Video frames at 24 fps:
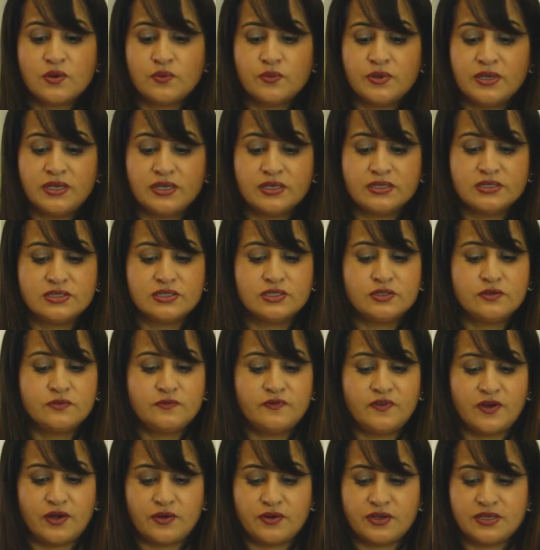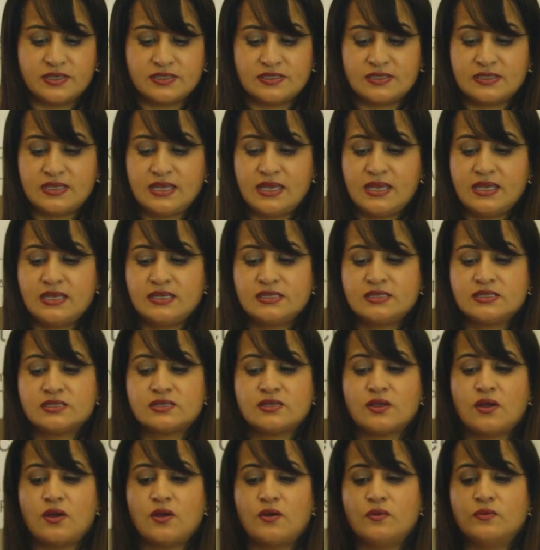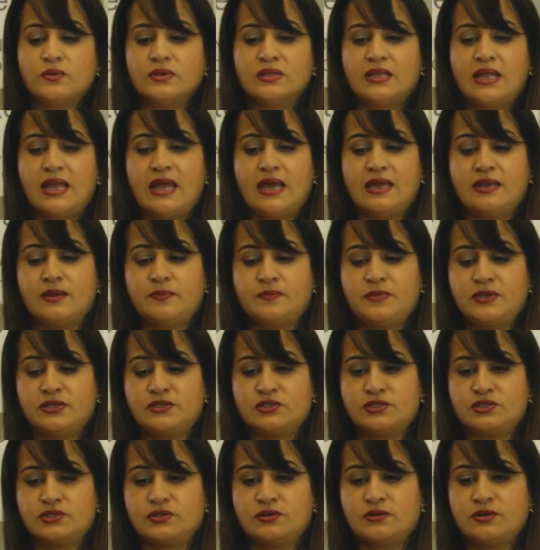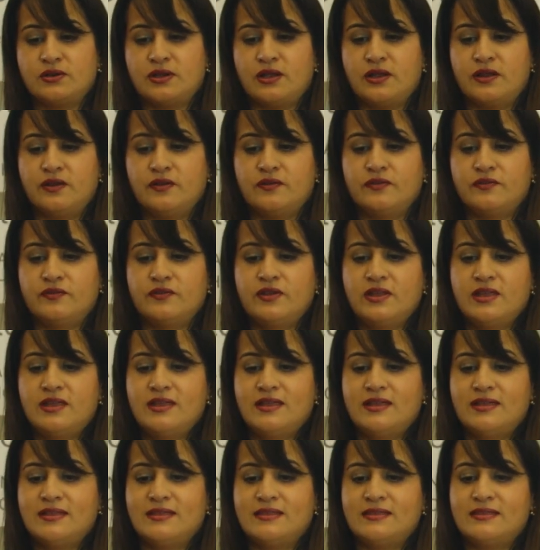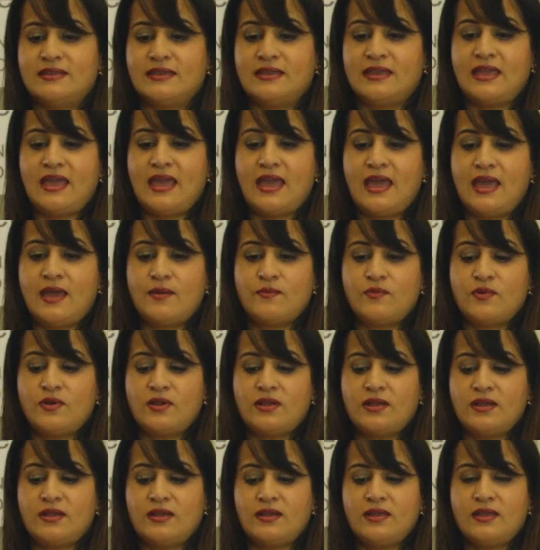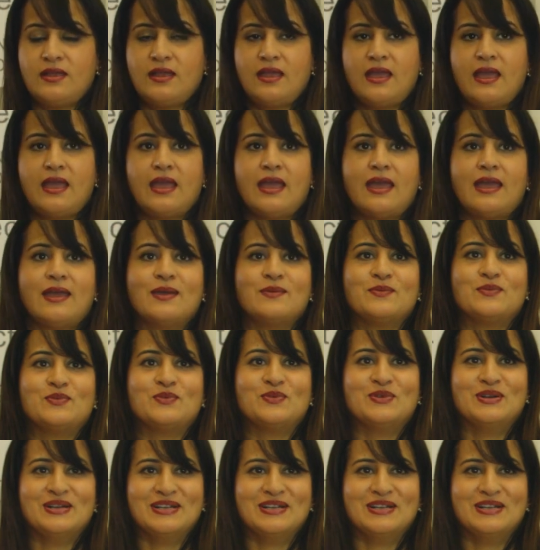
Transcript: We can do various things. So we'll add a picture of the camera, and